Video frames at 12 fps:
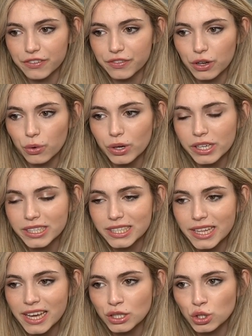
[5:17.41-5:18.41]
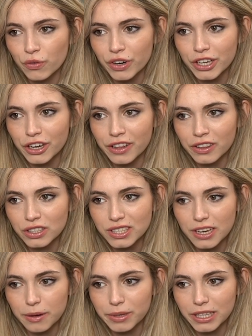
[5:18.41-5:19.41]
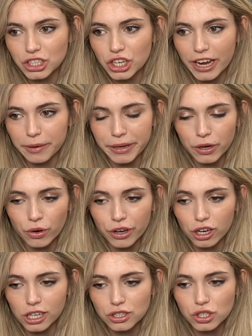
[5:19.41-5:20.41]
If the queen stays over here, then there's going to be a checkmate going on.